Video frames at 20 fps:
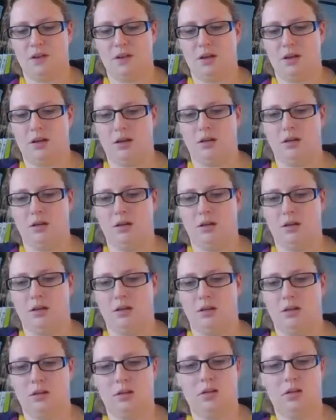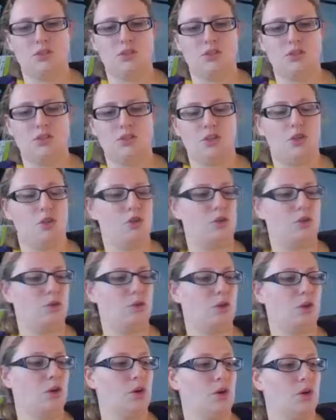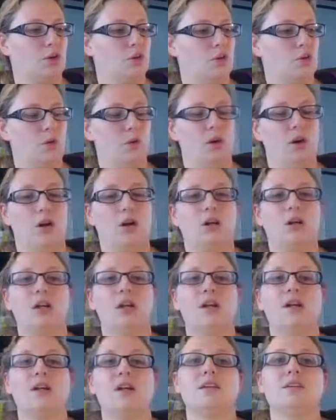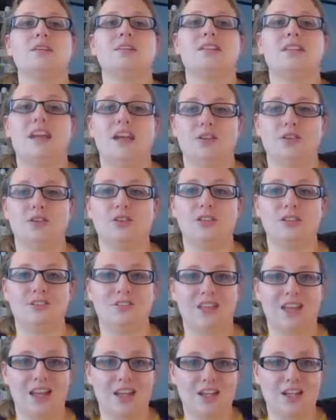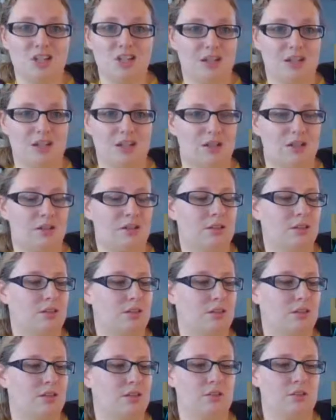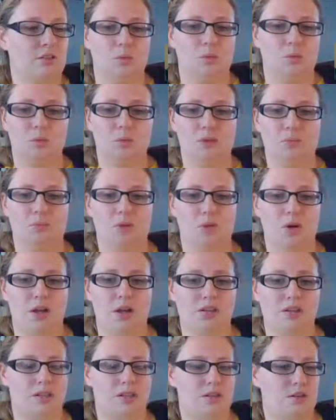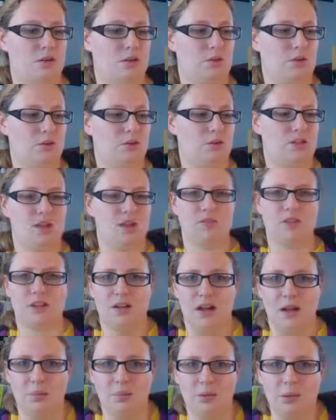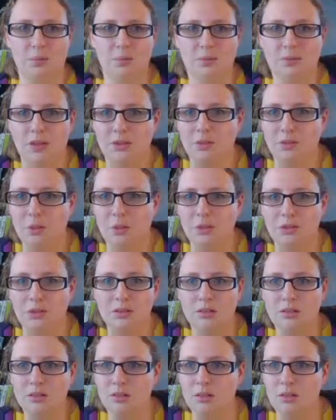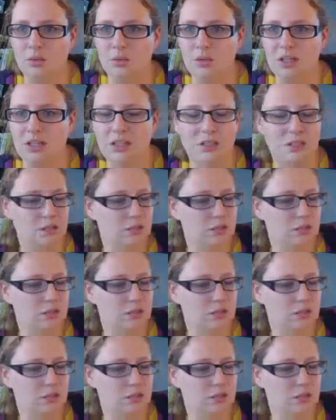So your standard deviation would be 0.07. How many decimals do they want? 3?